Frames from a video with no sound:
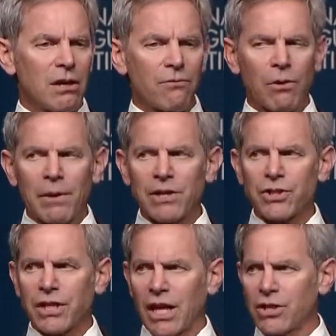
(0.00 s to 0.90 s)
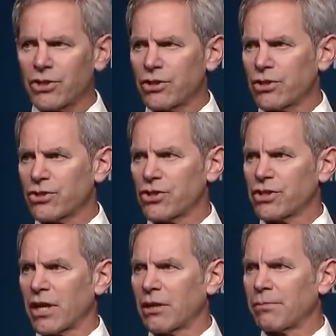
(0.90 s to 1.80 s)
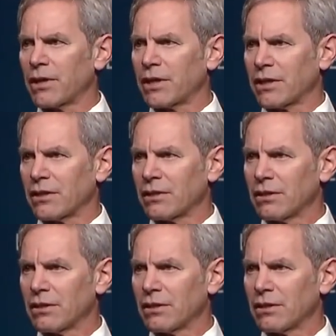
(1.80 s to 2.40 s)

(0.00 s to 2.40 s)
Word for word: From education to sustainability,